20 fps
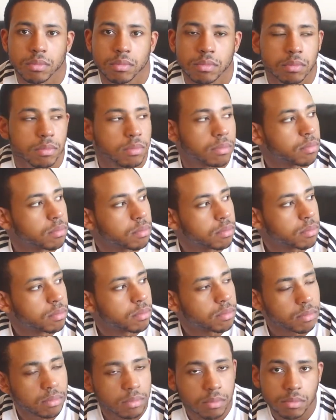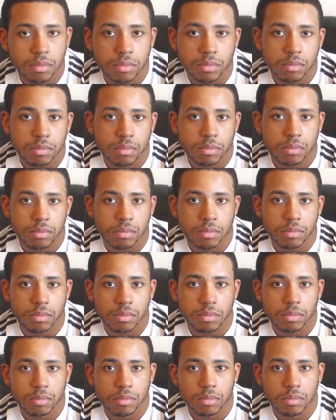
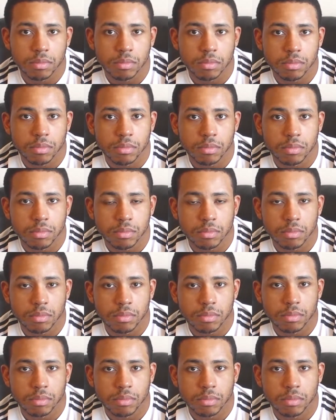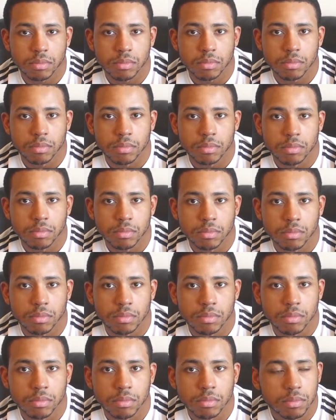
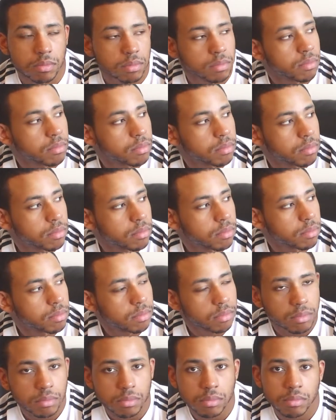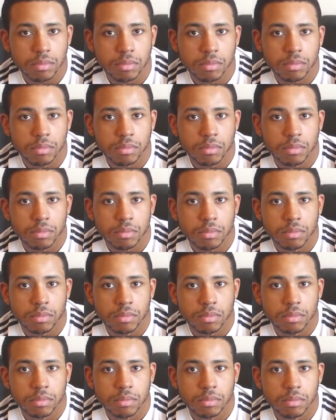
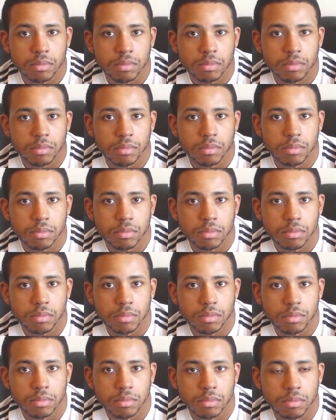This person isn't speaking.